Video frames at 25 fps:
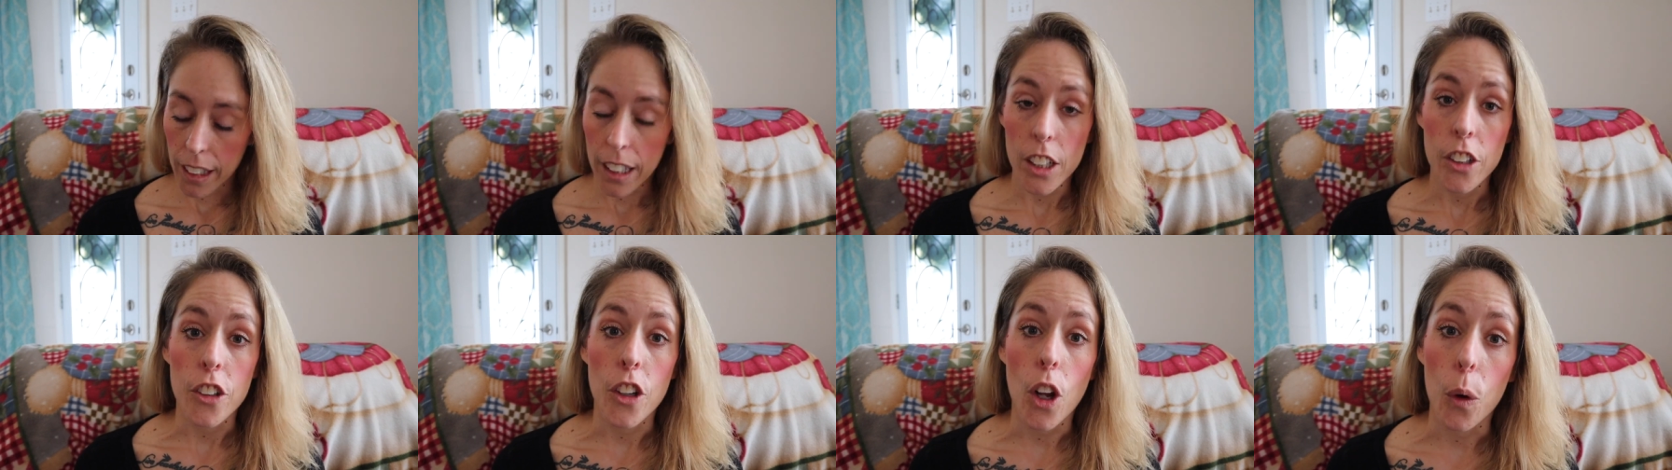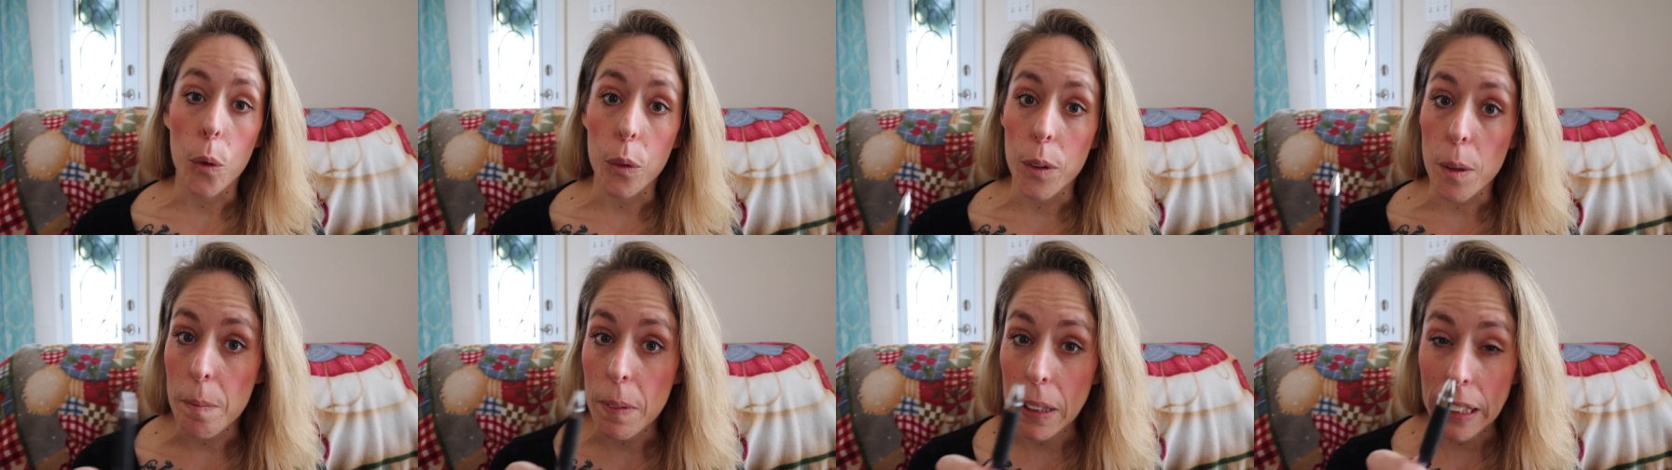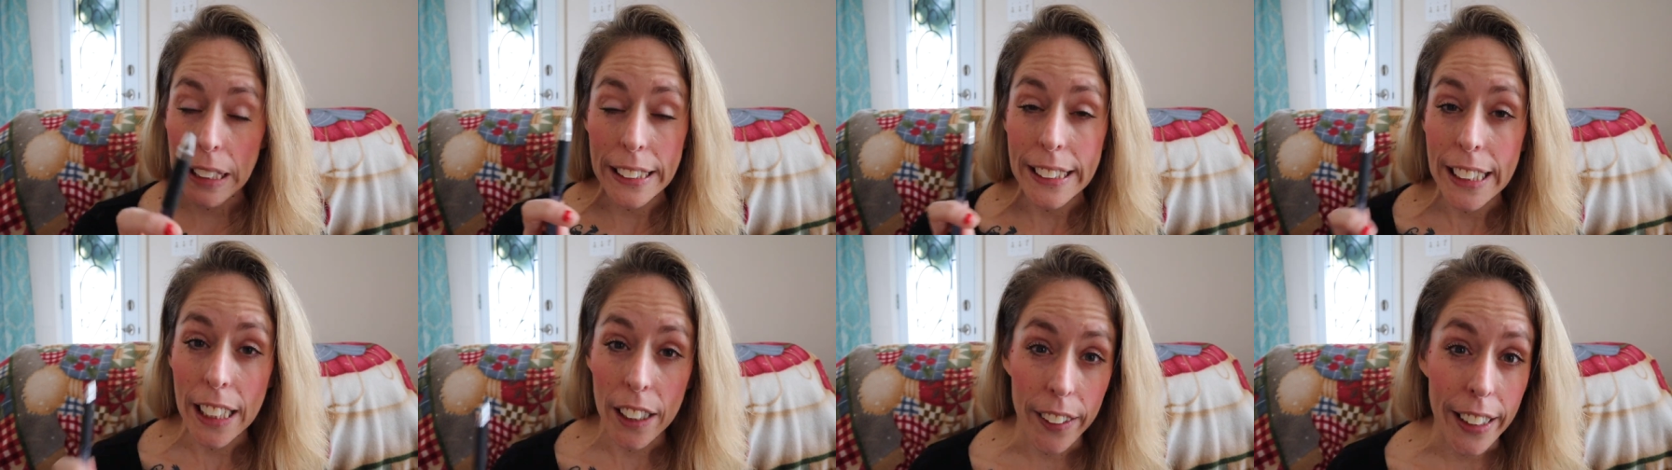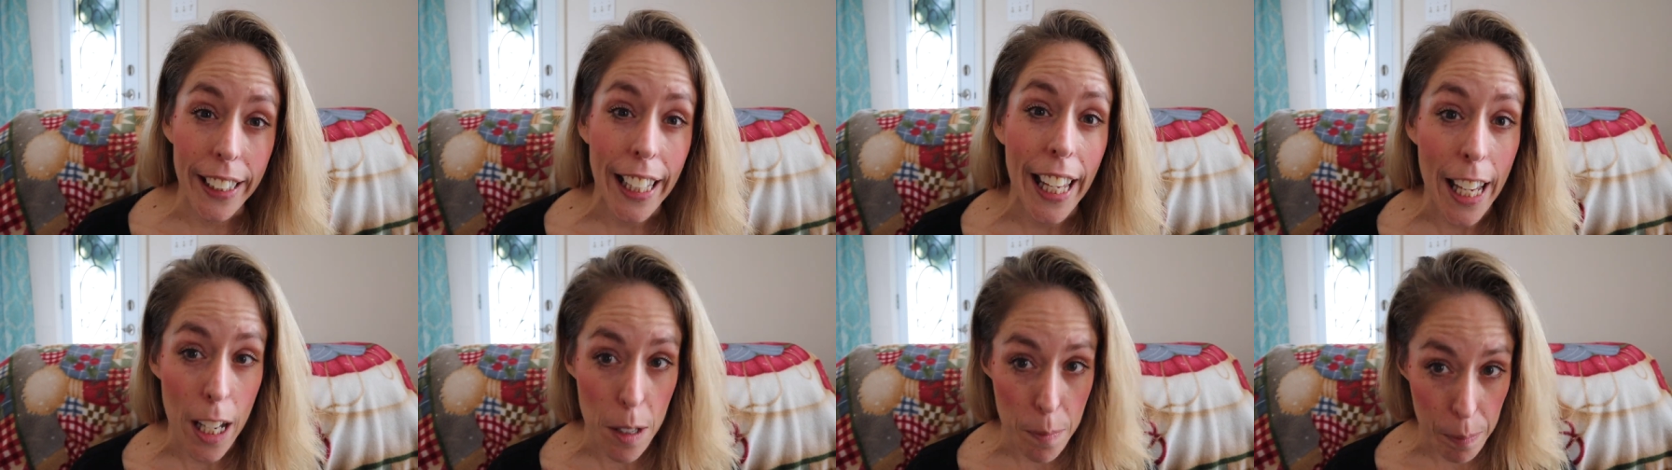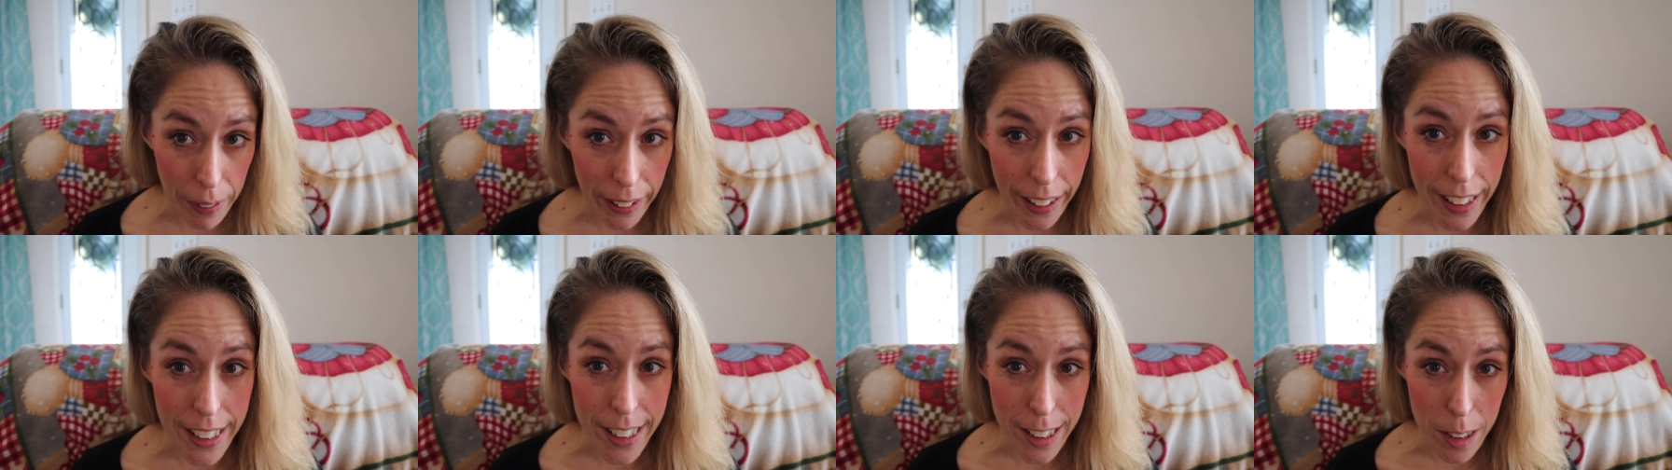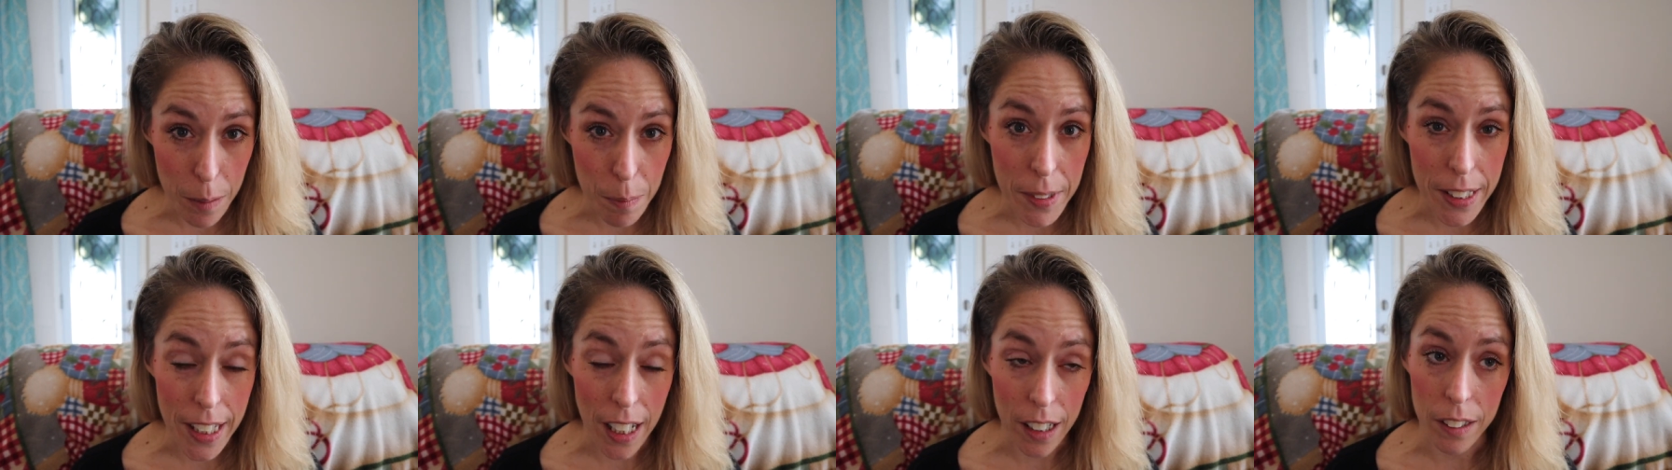No, the military can't police
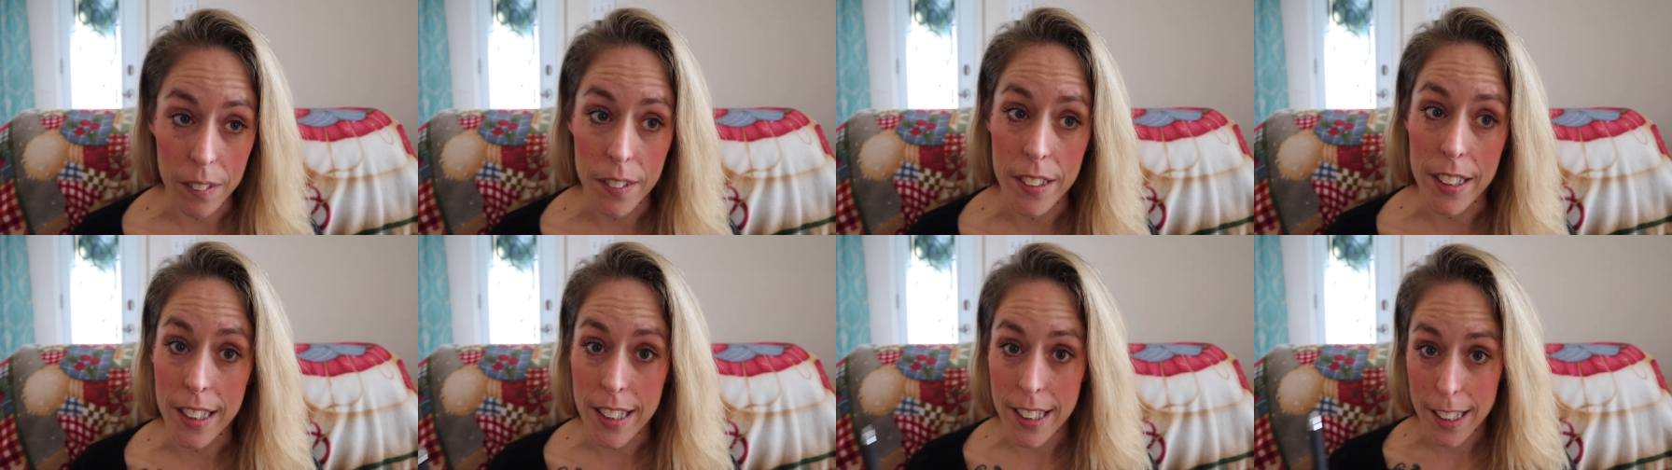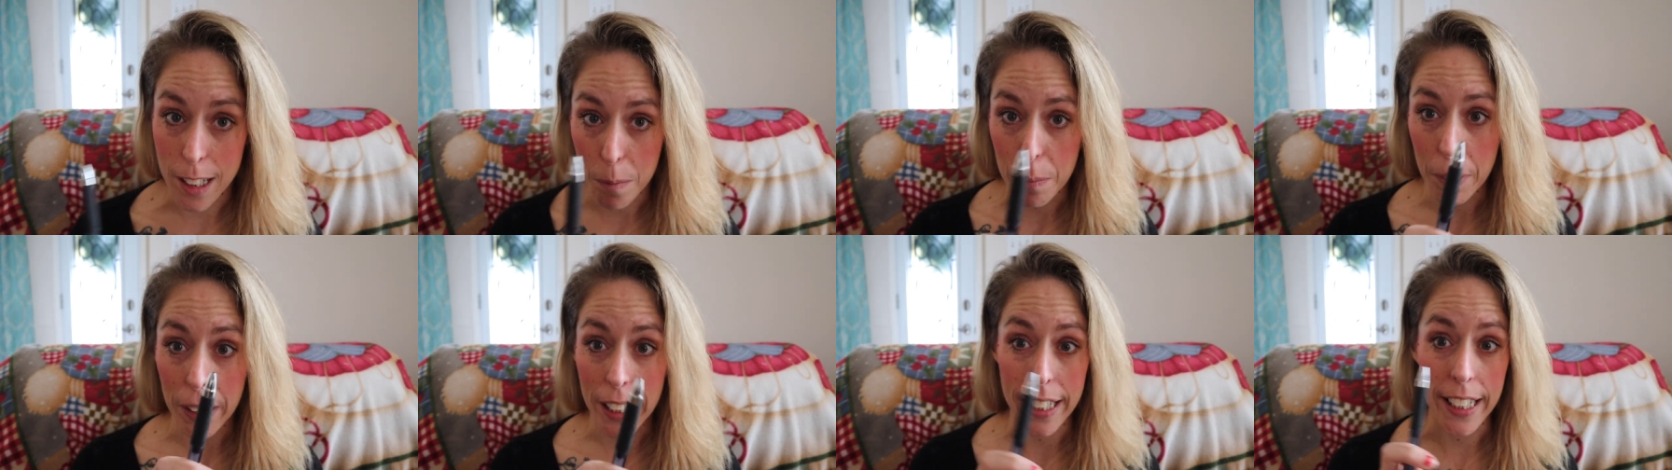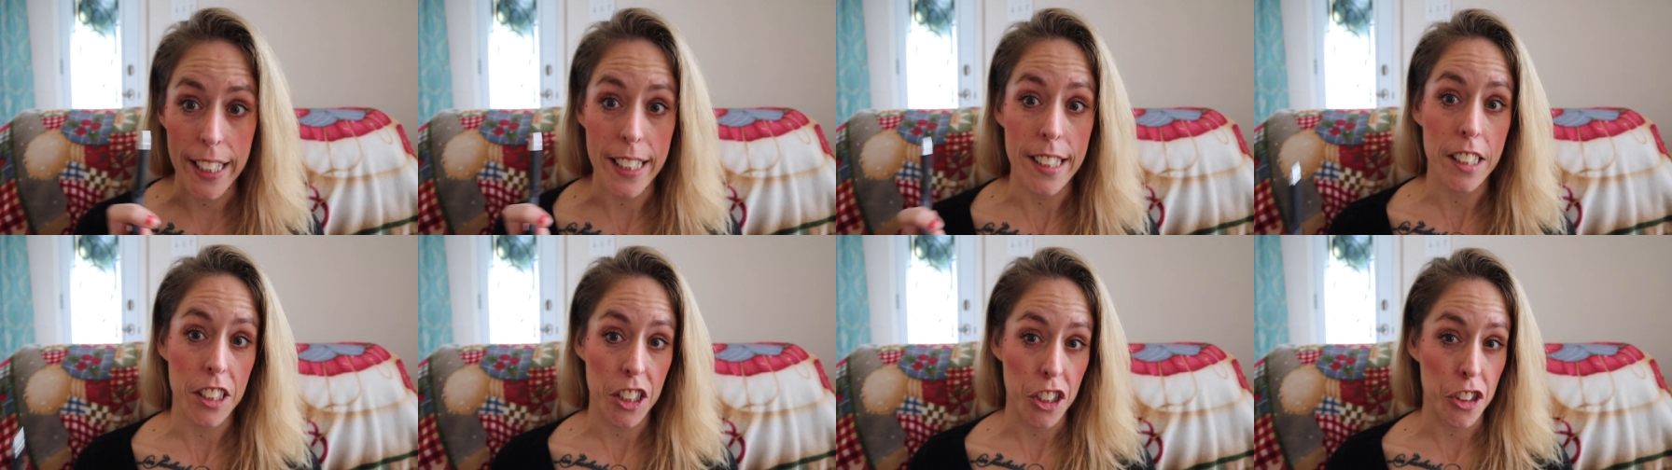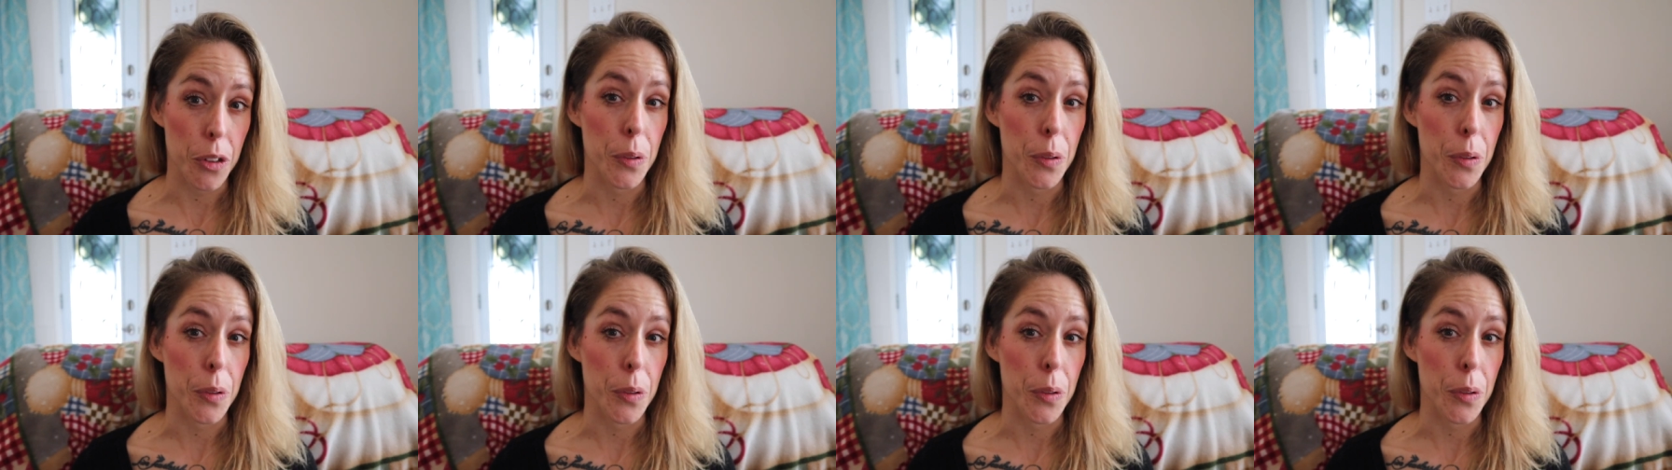themselves, and somebody needs to